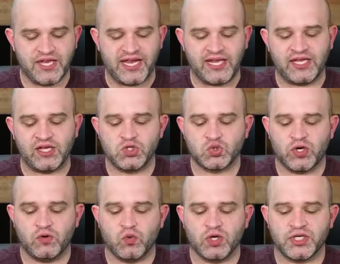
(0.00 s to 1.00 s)
I enjoy
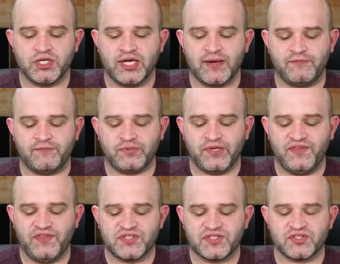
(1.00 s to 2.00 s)
working on. I've played
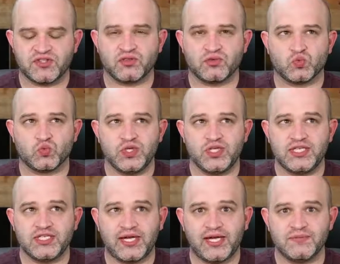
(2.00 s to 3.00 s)
this 3
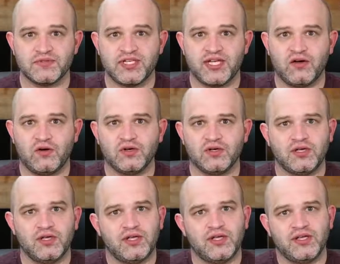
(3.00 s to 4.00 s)
times now
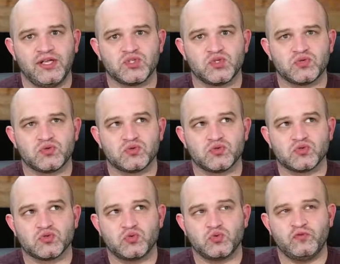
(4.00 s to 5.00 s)
in
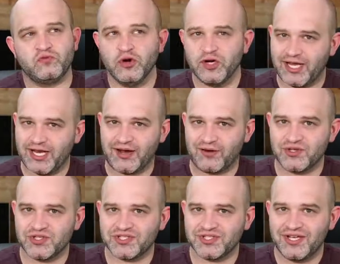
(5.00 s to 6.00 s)
48 hours,
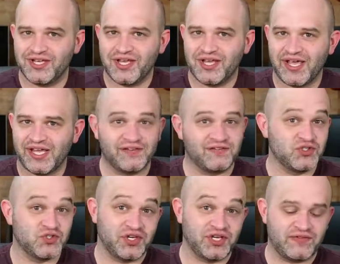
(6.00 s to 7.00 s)
and I've
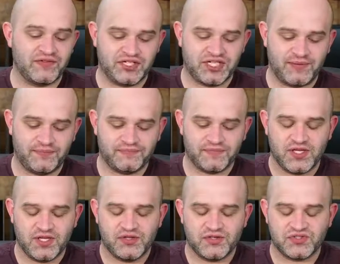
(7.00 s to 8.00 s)
enjoyed it every time.
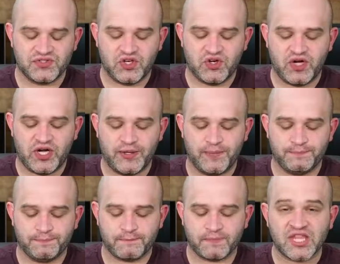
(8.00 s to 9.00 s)
So
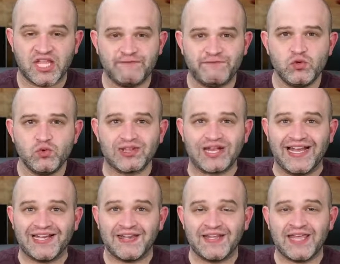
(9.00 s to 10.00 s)
if you like
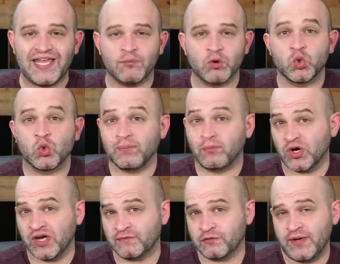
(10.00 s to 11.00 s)
the game or you want more
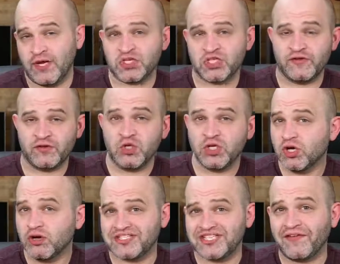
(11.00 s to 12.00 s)
information of it, you can go
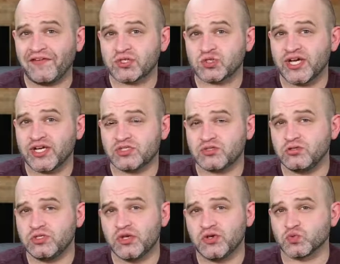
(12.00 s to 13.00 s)
to Talon Strikes
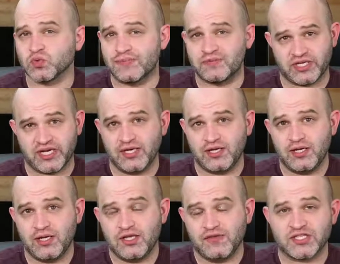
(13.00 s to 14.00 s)
Studios website.
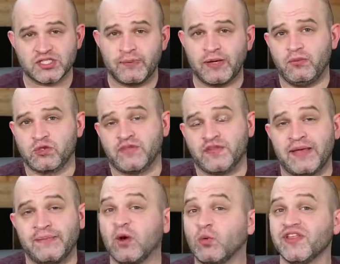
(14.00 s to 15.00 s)
That's the publisher of the game.
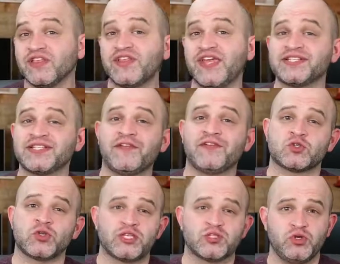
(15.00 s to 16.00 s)
And I want to thank Talon
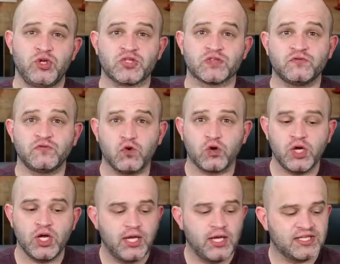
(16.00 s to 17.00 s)
Strikes Studios for
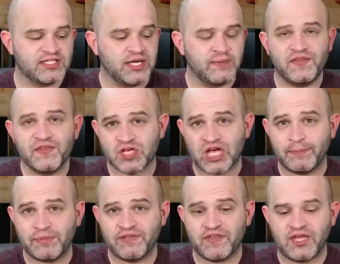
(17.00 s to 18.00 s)
sending me this copy
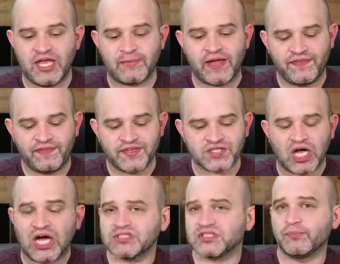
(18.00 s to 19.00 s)
of the game and this
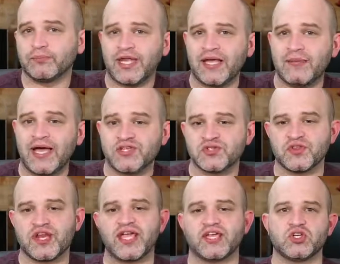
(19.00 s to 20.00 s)
awesome playmat so that
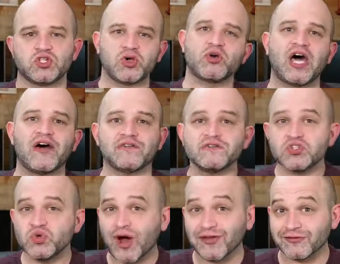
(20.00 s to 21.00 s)
I can show it off to
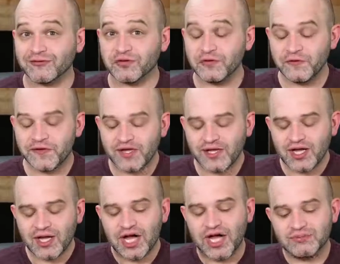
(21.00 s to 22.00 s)
all of you.
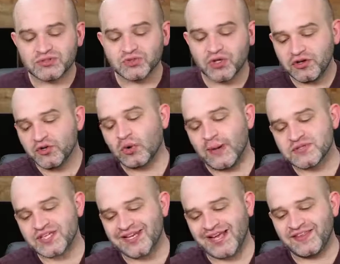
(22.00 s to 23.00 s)
So go to their
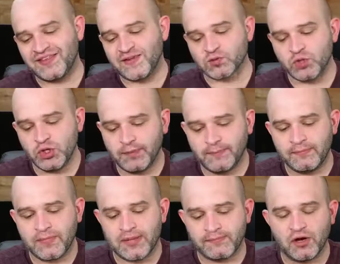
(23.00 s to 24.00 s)
website. I think that's where you can
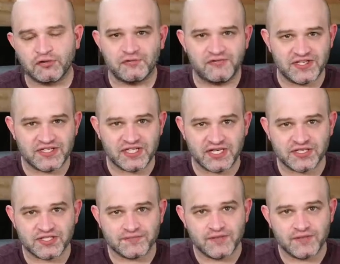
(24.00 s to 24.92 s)
get both of these things.